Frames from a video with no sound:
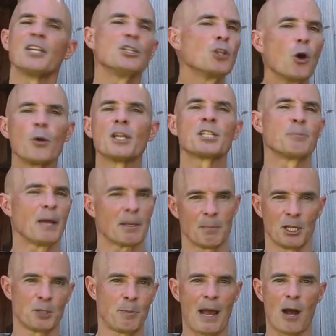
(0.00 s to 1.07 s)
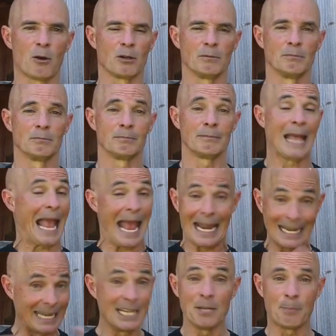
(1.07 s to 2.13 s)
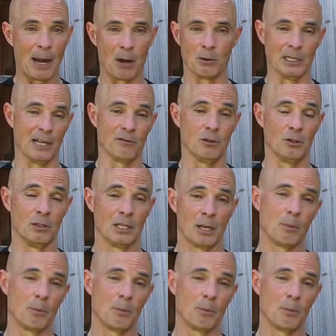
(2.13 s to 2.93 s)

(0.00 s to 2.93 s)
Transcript: don't expect much power at any power level.